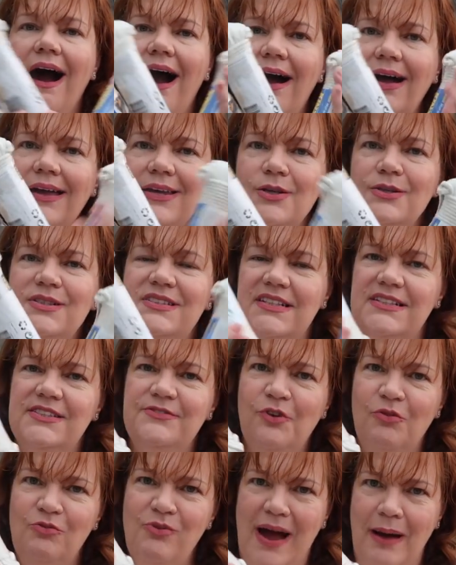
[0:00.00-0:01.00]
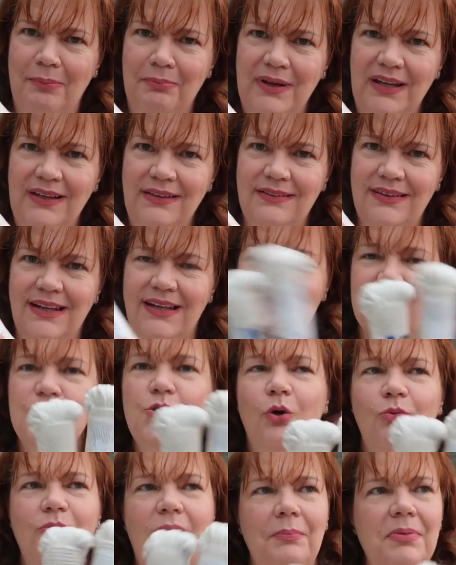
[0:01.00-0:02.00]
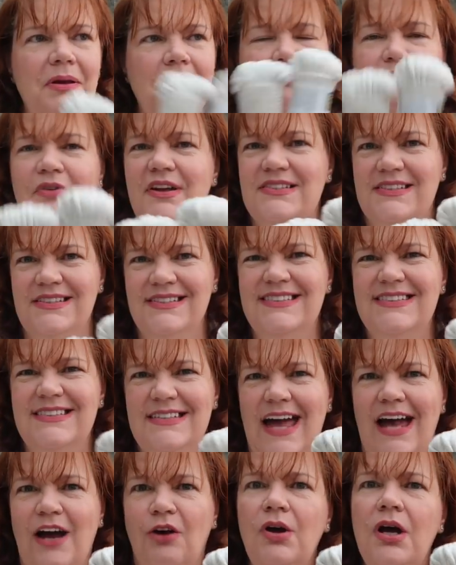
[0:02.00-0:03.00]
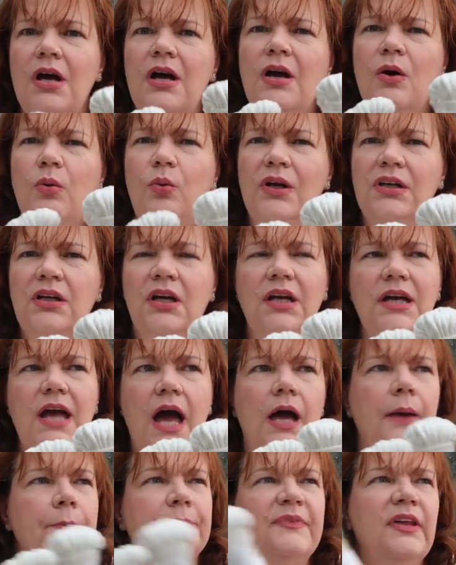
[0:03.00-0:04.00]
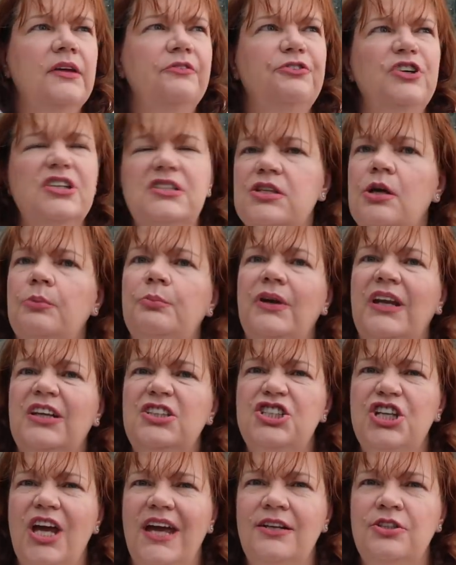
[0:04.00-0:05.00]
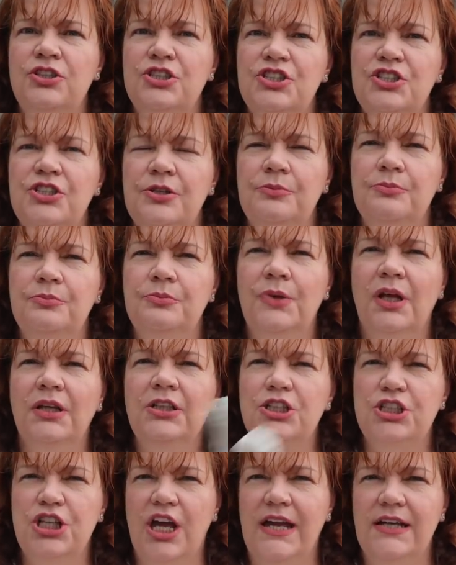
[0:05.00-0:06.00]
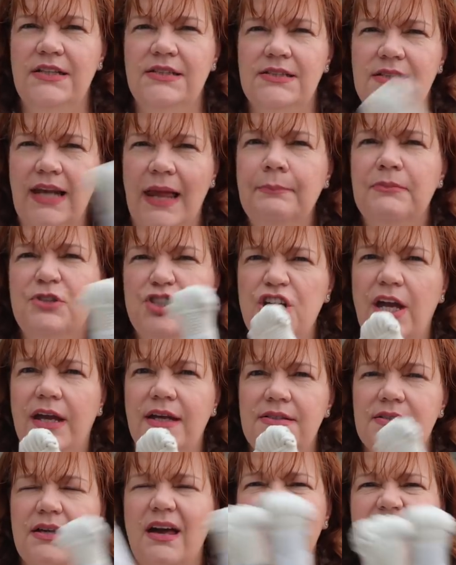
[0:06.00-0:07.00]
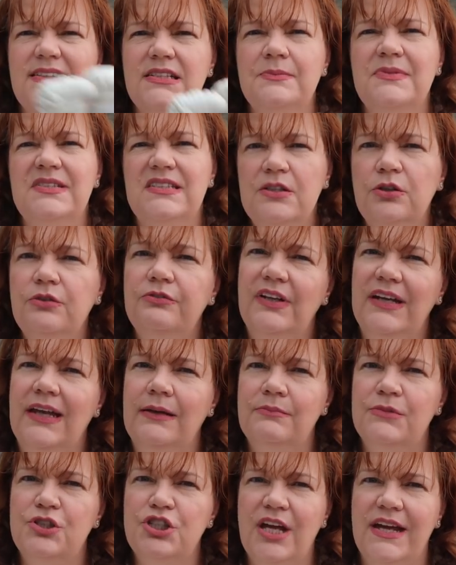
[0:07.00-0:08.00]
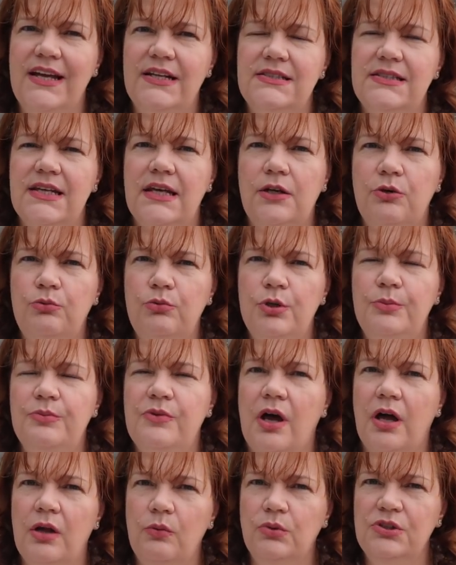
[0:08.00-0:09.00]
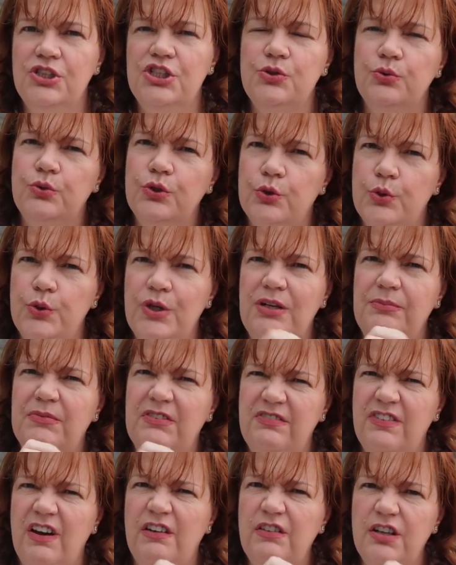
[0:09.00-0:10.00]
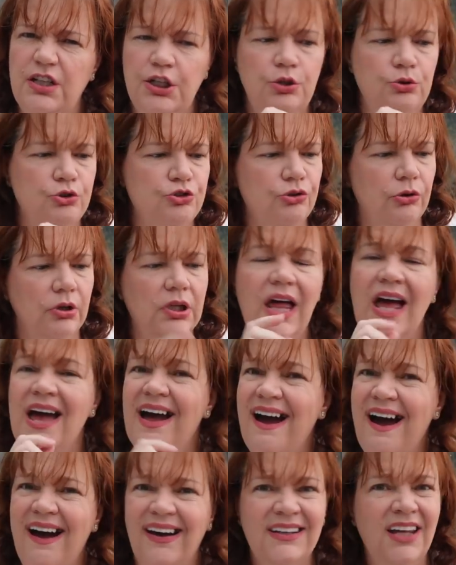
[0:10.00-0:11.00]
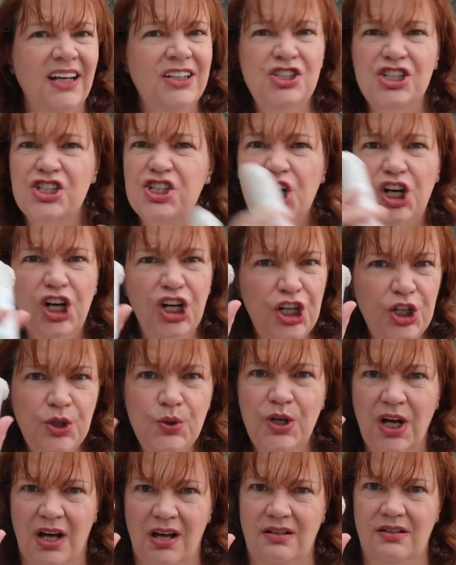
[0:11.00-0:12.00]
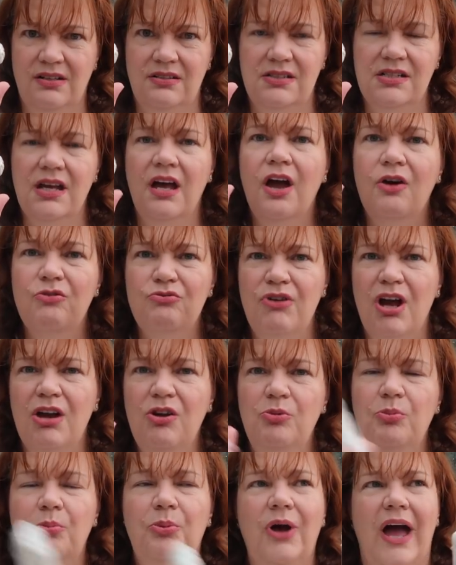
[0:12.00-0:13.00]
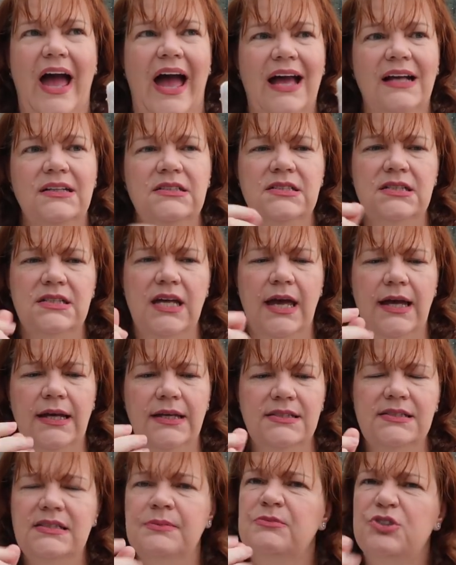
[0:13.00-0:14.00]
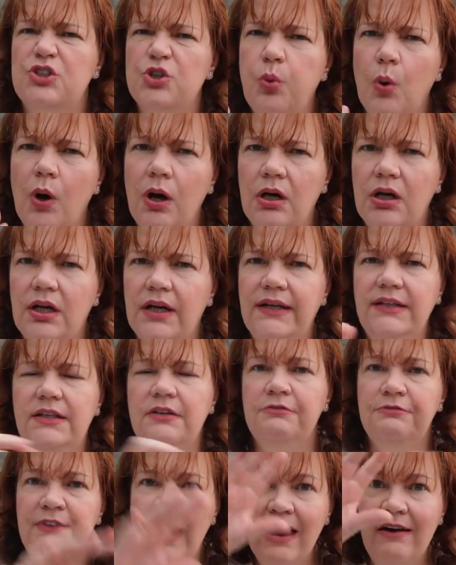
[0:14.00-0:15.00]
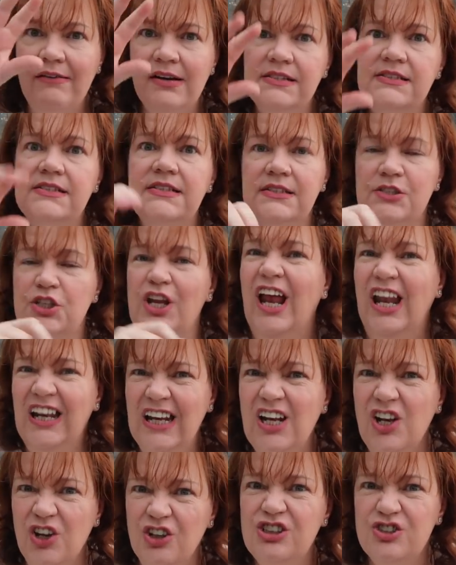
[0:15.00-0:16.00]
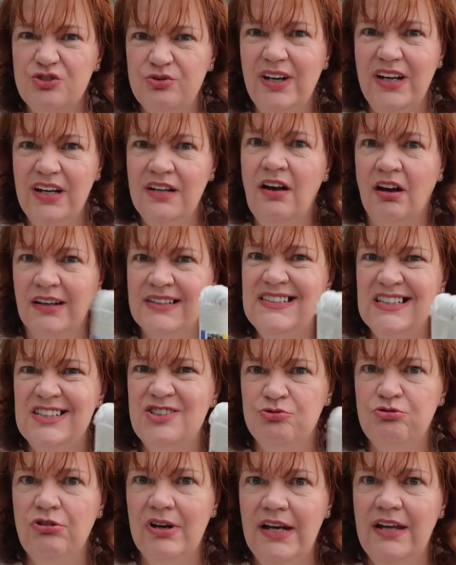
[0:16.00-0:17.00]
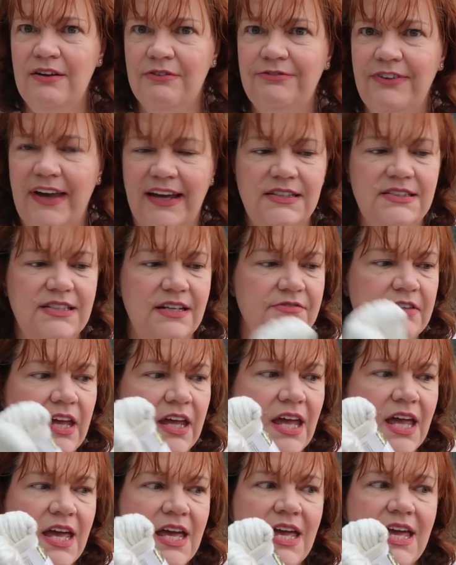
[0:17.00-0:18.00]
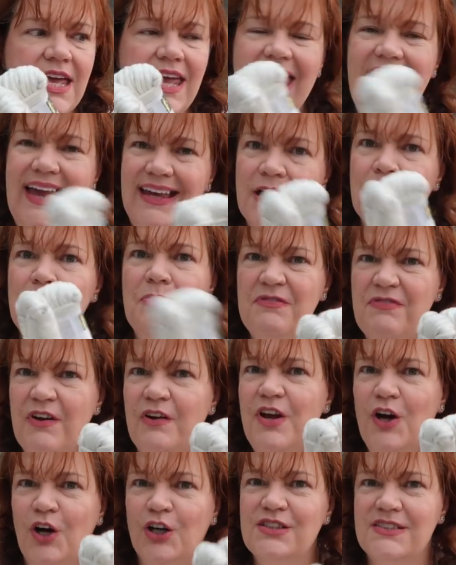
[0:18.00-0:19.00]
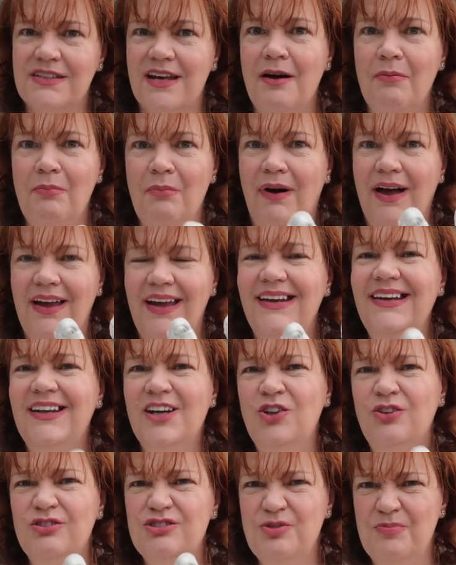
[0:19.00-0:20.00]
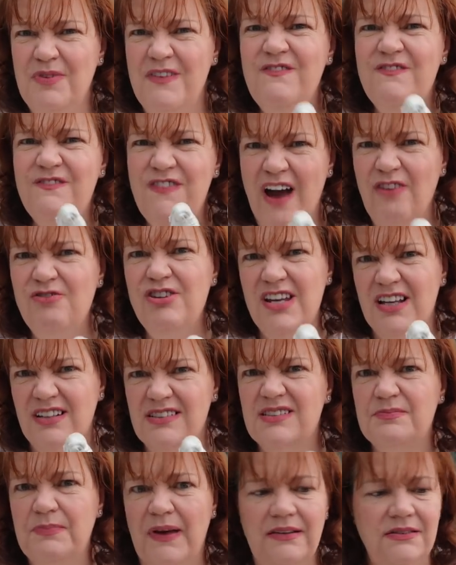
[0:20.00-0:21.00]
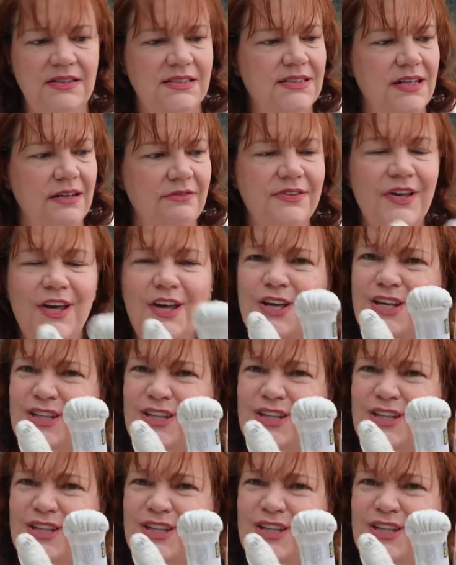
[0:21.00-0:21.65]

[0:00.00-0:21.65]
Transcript: I use this for wrapping things, not wrapping presents now. When I, for example, I changed some light shades, lamp shades. I had some silver lamp shades in a room that I wanted all cream and very neutral. And I just glue gunned rope and some twine and various things. And it looks really nice. It's really effective. It can be very hard to come by, and it can also be very expensive.